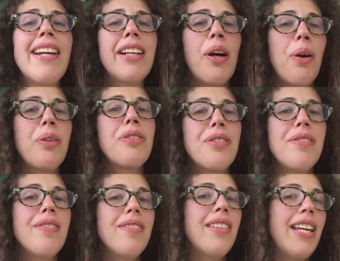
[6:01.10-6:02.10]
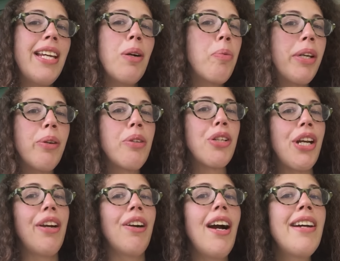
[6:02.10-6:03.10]
to go in a
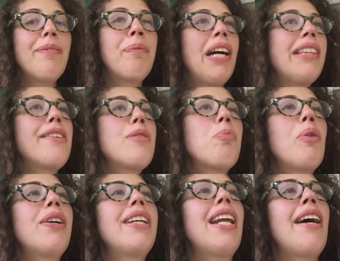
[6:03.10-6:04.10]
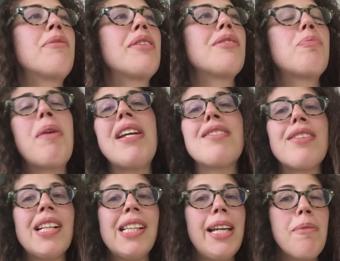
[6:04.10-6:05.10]
wheelchair. I, by this point, I was
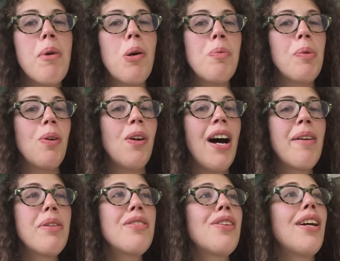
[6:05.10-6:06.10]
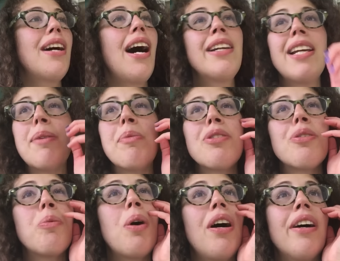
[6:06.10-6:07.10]
basically immobile. I was unable to
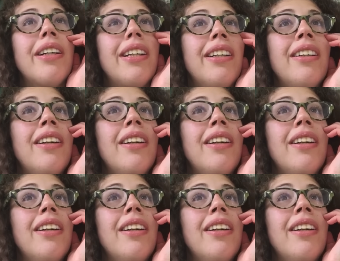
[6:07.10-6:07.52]
walk